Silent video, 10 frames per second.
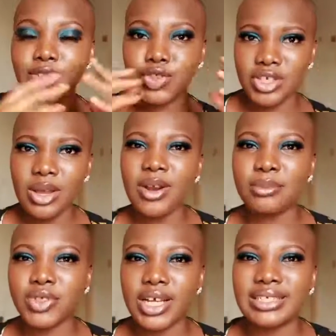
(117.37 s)
Do you get what
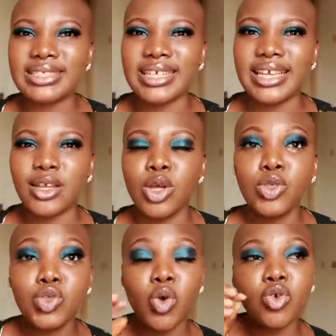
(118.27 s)
I'm trying to say?
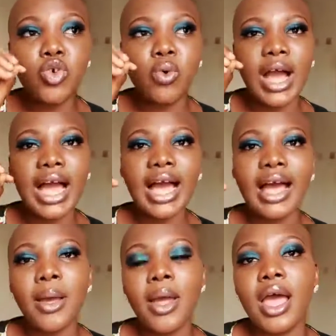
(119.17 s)
So you
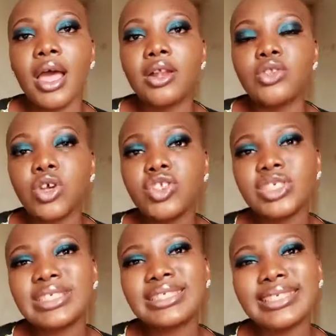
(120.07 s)
are not
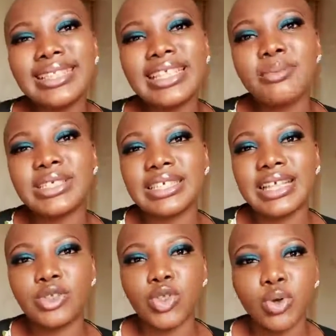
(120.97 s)
just seeing them as
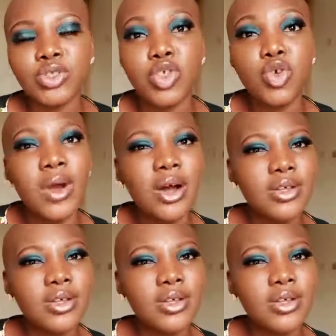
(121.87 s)
an adult, you are